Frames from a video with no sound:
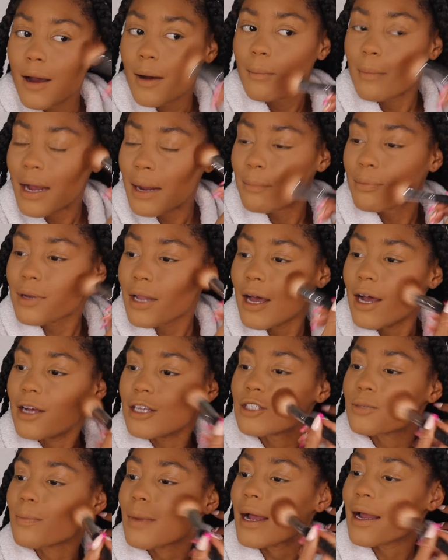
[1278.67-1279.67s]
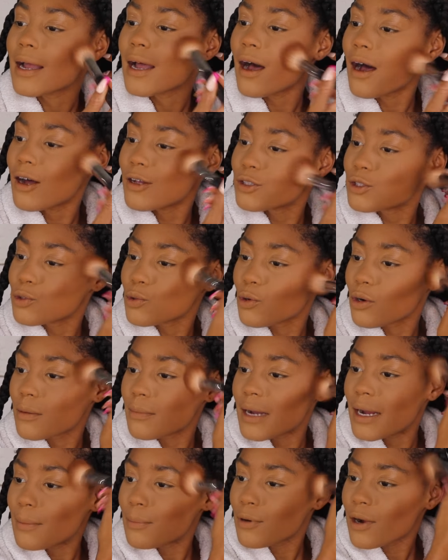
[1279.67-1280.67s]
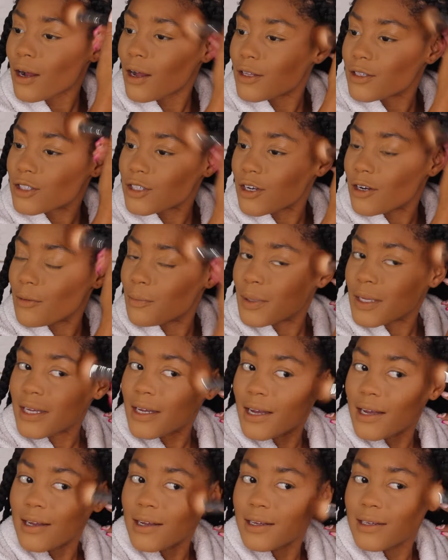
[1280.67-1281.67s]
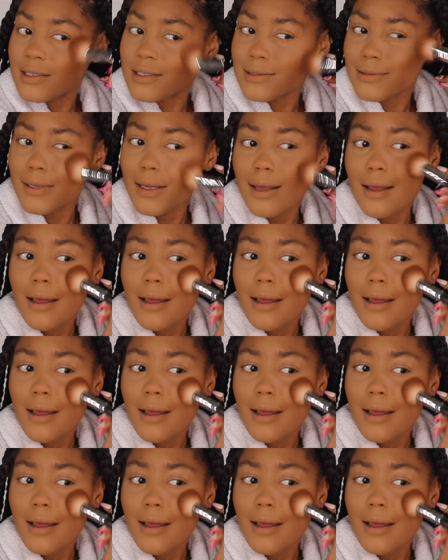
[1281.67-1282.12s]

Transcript: my blush, my contour, my bronzer, because